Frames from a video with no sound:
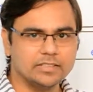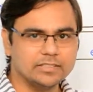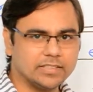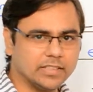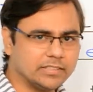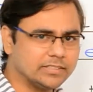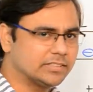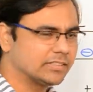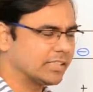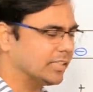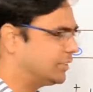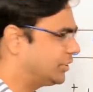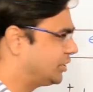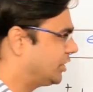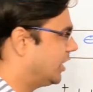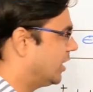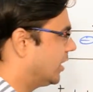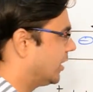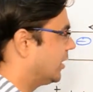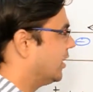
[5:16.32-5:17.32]
Just
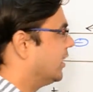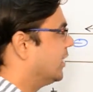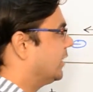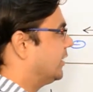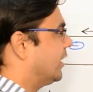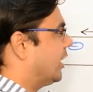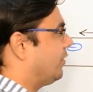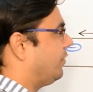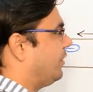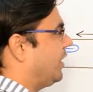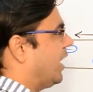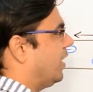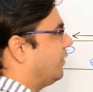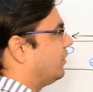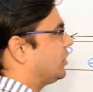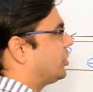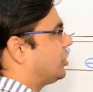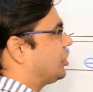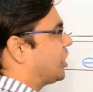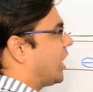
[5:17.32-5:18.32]
consider that we have
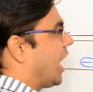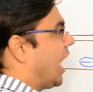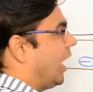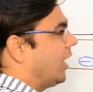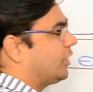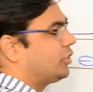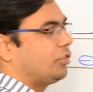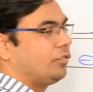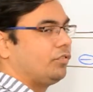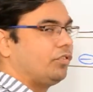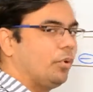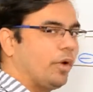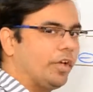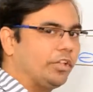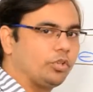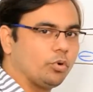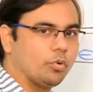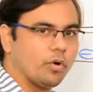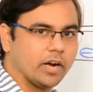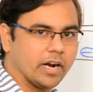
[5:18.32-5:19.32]
a charge flowing
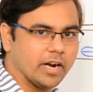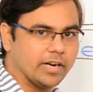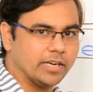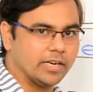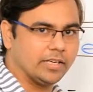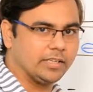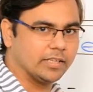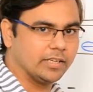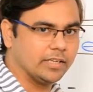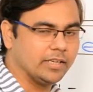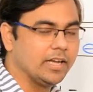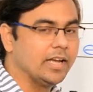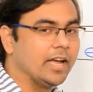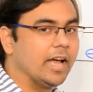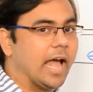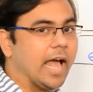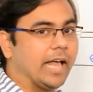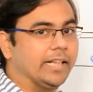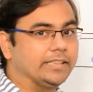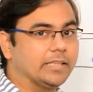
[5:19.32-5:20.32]
through a conductor
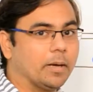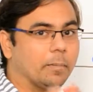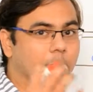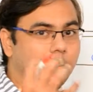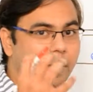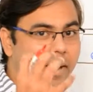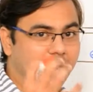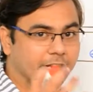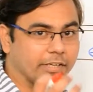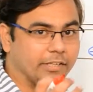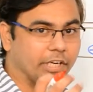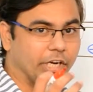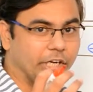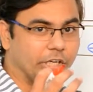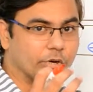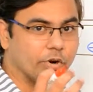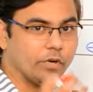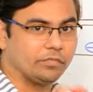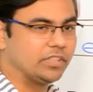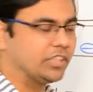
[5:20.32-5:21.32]
and the
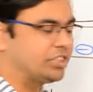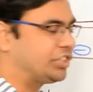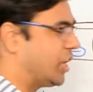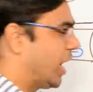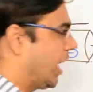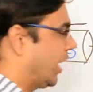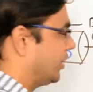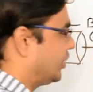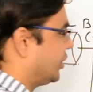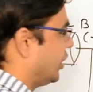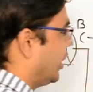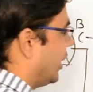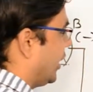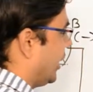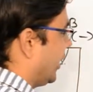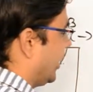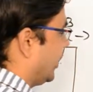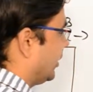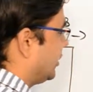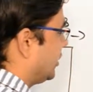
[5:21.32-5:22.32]
magnitude of the charge
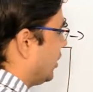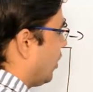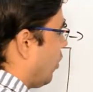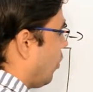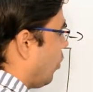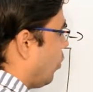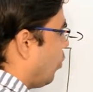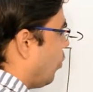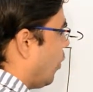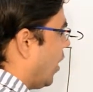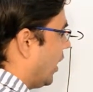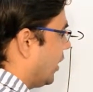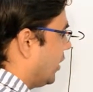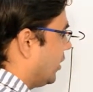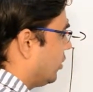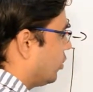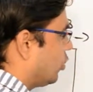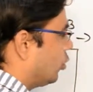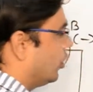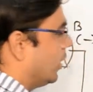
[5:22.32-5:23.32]
is
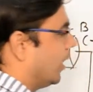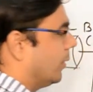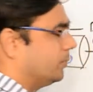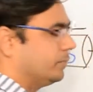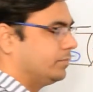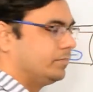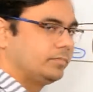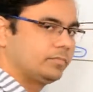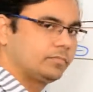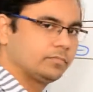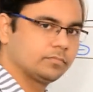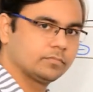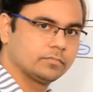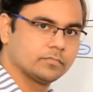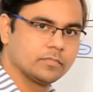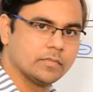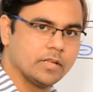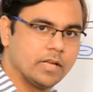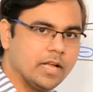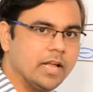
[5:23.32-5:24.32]
1 coulomb.
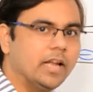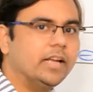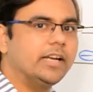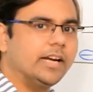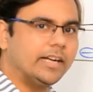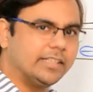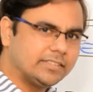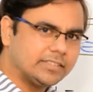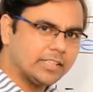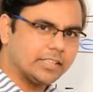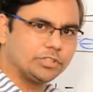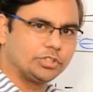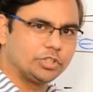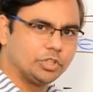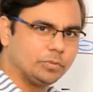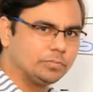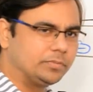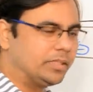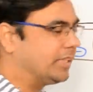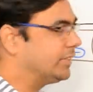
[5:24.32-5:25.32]
Let us
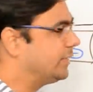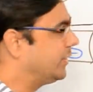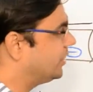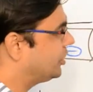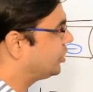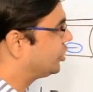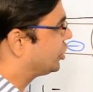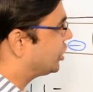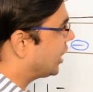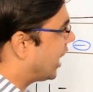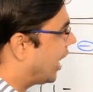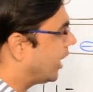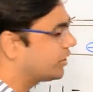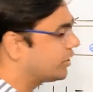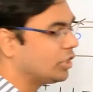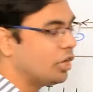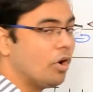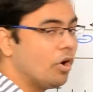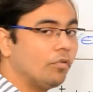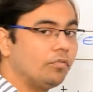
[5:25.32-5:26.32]
assume that this charge
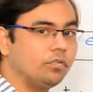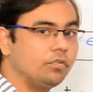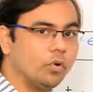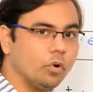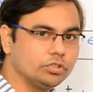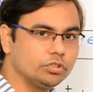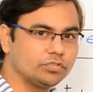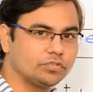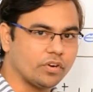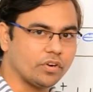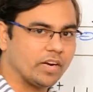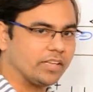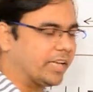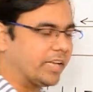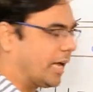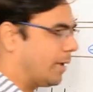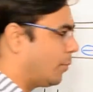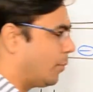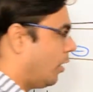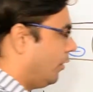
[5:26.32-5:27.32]
flows for a
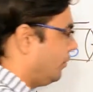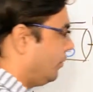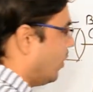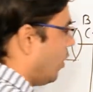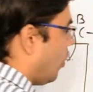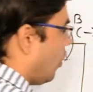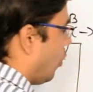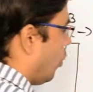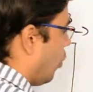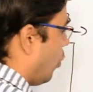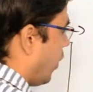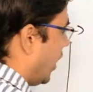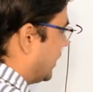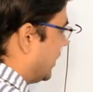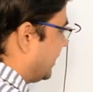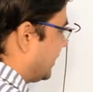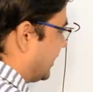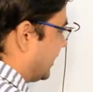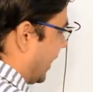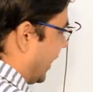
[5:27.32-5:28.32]
time of
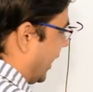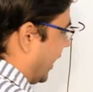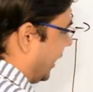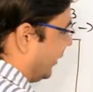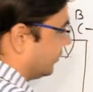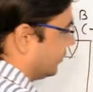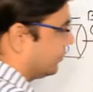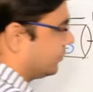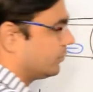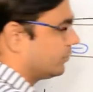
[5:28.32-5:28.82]
1 second.